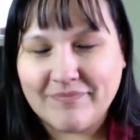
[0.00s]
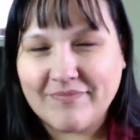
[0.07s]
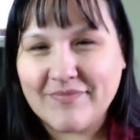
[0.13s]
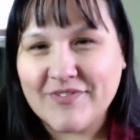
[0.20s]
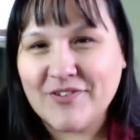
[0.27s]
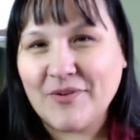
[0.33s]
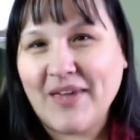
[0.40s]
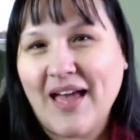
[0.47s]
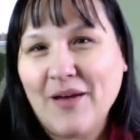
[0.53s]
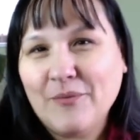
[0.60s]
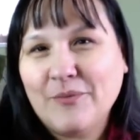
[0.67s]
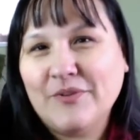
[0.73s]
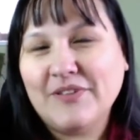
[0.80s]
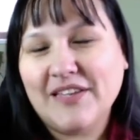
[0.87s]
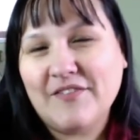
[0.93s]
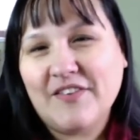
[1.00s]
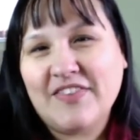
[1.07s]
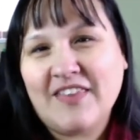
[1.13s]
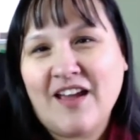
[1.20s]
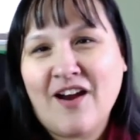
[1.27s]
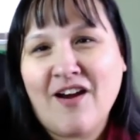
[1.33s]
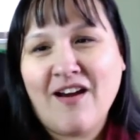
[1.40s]
So yeah, we'll leave it
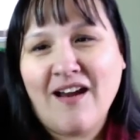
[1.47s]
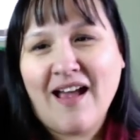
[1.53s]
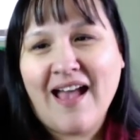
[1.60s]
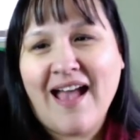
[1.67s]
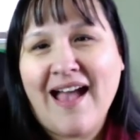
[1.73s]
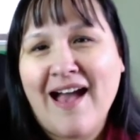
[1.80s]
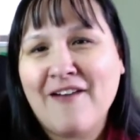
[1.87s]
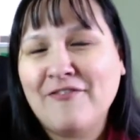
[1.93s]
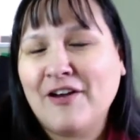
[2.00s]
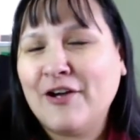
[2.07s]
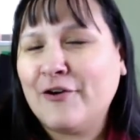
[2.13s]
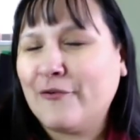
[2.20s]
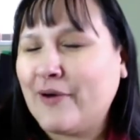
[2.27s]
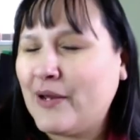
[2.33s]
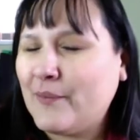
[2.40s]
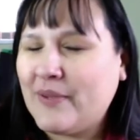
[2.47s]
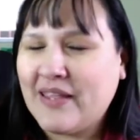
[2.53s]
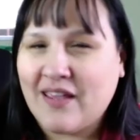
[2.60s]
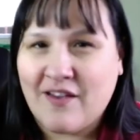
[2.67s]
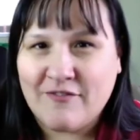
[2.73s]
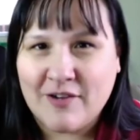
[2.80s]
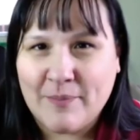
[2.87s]
there. Have a great week,
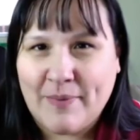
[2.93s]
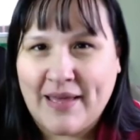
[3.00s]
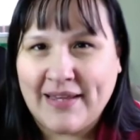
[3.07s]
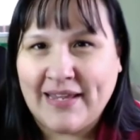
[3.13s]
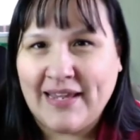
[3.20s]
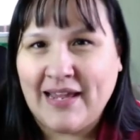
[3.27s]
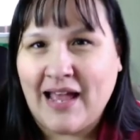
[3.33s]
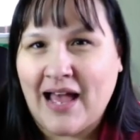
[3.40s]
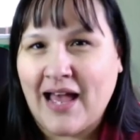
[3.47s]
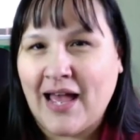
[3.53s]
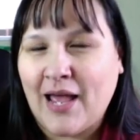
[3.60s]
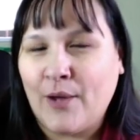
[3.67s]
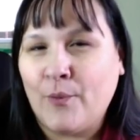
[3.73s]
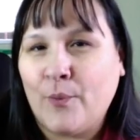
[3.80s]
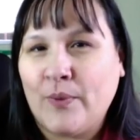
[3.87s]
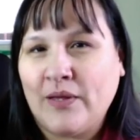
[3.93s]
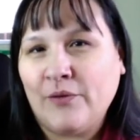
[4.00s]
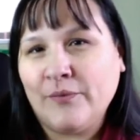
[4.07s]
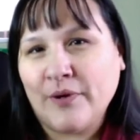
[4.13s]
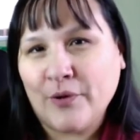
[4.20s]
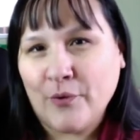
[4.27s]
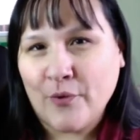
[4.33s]
everybody. I will
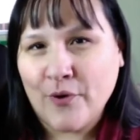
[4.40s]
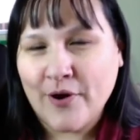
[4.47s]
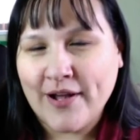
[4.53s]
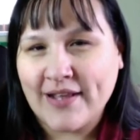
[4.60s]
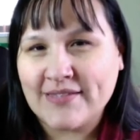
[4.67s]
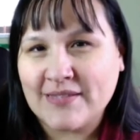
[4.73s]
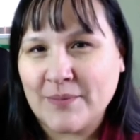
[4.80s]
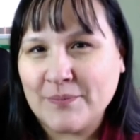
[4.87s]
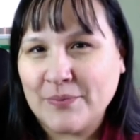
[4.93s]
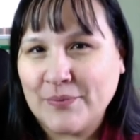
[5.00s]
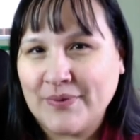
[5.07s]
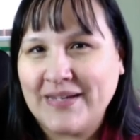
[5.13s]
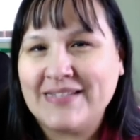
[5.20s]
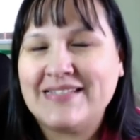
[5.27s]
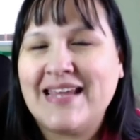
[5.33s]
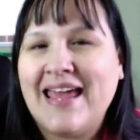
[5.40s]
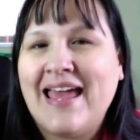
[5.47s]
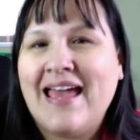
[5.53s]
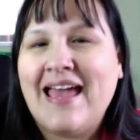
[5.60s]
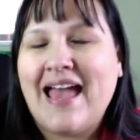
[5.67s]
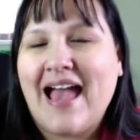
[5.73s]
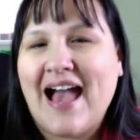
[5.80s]
record at some point
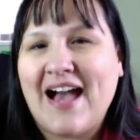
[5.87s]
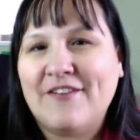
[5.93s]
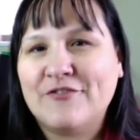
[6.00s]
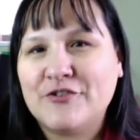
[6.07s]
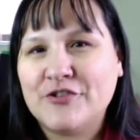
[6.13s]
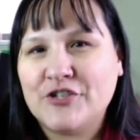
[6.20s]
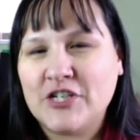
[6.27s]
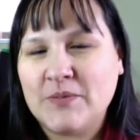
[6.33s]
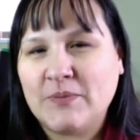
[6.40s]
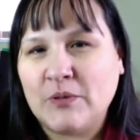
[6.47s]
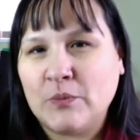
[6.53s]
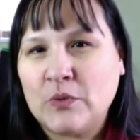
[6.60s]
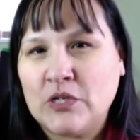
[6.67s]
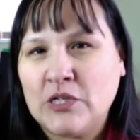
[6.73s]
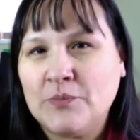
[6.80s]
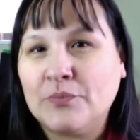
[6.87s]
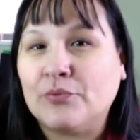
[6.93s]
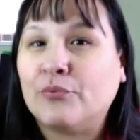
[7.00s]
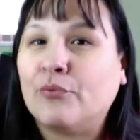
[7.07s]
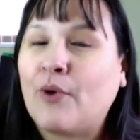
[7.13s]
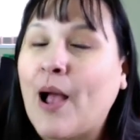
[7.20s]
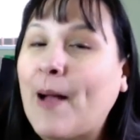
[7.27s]
after Sheep and Wool,
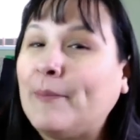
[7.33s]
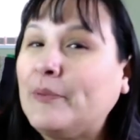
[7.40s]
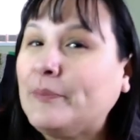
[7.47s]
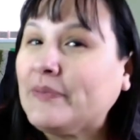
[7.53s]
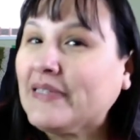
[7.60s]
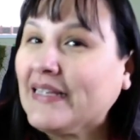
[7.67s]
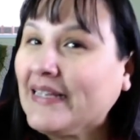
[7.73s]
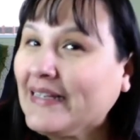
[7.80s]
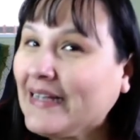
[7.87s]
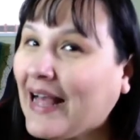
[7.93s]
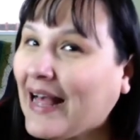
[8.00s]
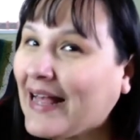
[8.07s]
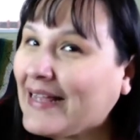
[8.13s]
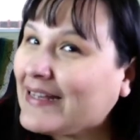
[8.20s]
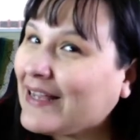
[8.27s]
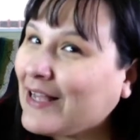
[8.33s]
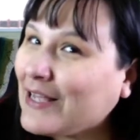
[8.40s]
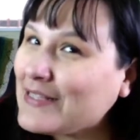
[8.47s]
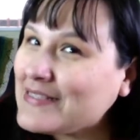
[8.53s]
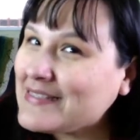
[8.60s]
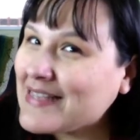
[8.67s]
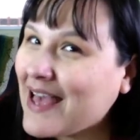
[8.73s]
probably not
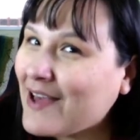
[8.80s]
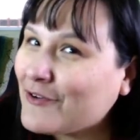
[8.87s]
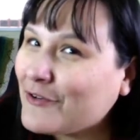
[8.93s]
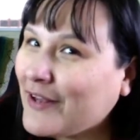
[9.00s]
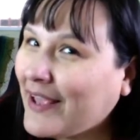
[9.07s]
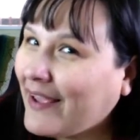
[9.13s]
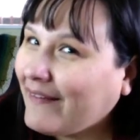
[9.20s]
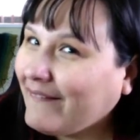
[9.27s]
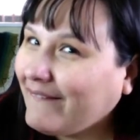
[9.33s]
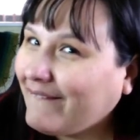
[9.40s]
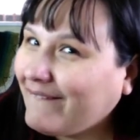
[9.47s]
on Saturday.